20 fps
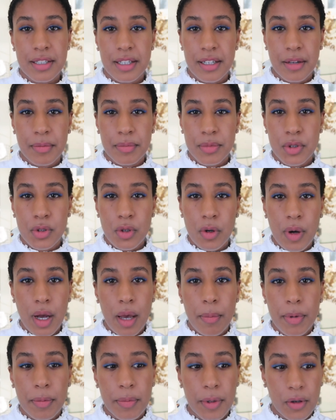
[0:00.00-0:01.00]
and I'm so
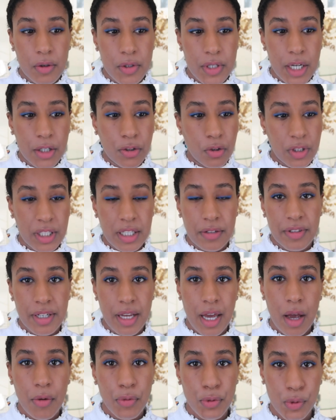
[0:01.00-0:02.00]
happy because I don't even
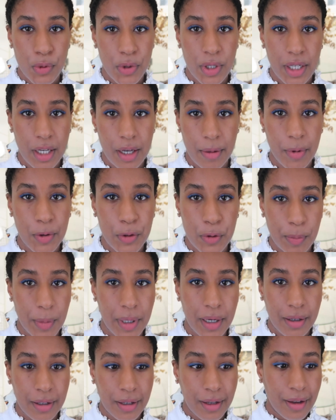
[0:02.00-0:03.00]
have to think about
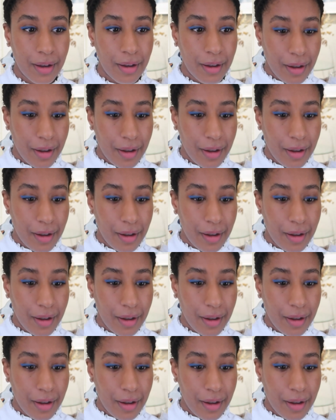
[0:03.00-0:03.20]
my